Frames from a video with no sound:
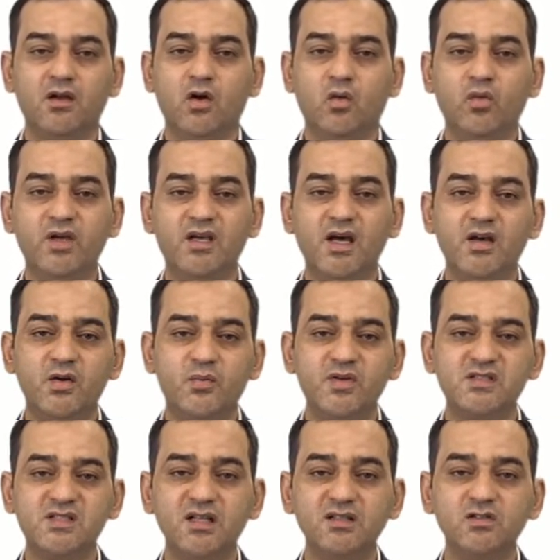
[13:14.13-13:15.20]
We can
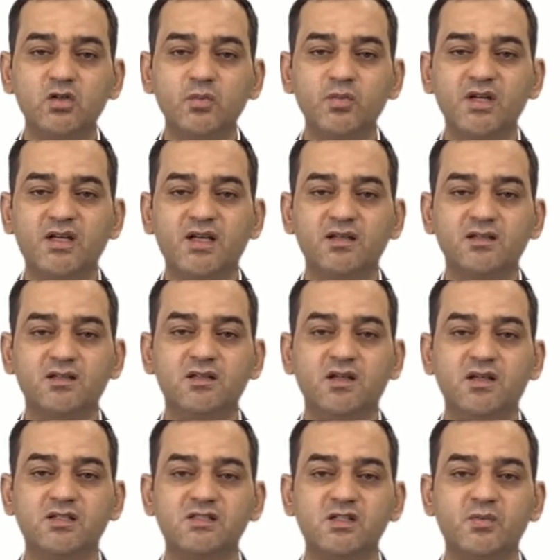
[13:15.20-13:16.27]
represent complicated
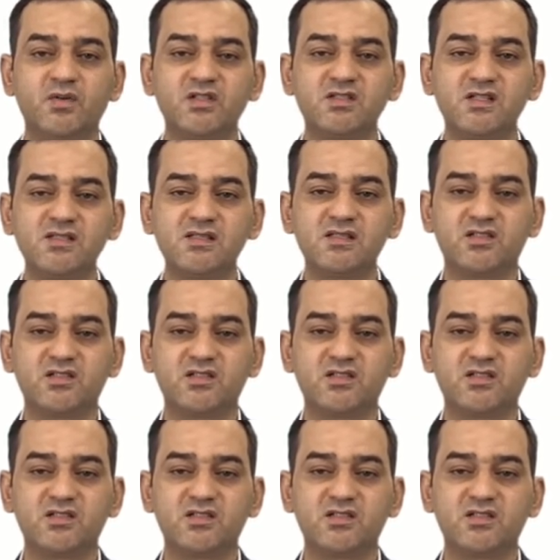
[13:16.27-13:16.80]
expressions